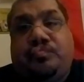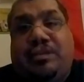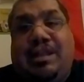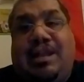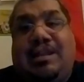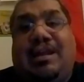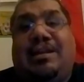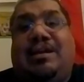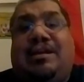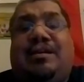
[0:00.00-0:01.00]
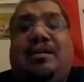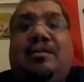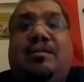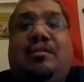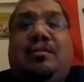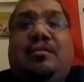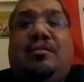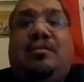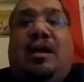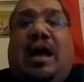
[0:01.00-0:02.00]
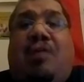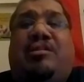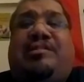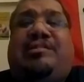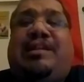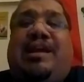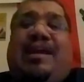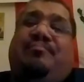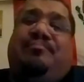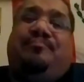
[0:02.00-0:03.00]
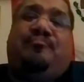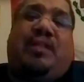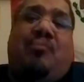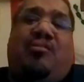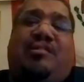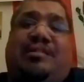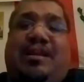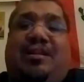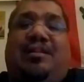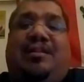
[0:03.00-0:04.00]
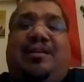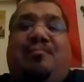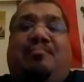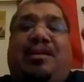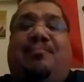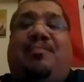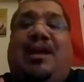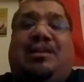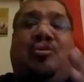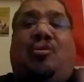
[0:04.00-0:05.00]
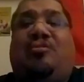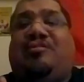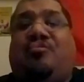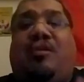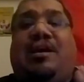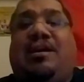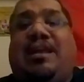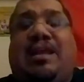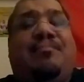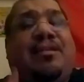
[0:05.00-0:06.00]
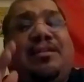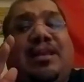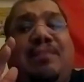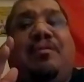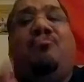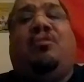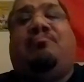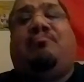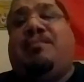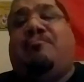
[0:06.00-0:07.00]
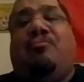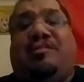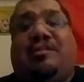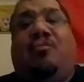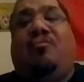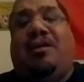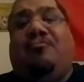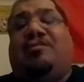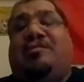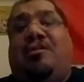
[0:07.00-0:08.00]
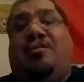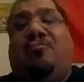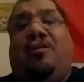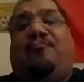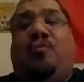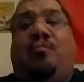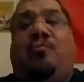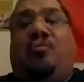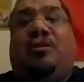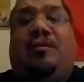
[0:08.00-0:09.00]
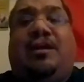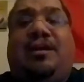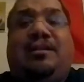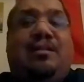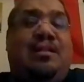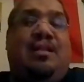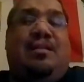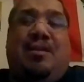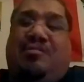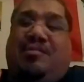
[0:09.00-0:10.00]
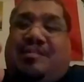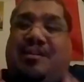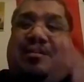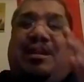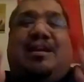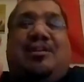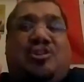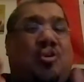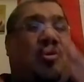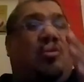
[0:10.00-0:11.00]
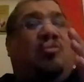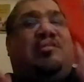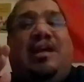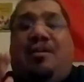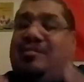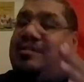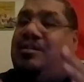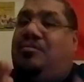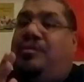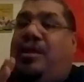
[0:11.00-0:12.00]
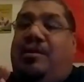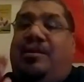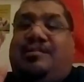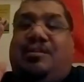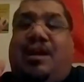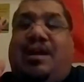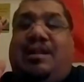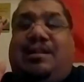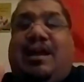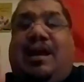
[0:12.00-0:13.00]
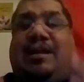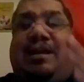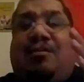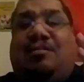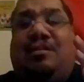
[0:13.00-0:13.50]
And then I would say there was still a little bit of that cholo swag, even when people were starting to wear FUBU and all that. There was still like a cholo style still there. It still hadn't died out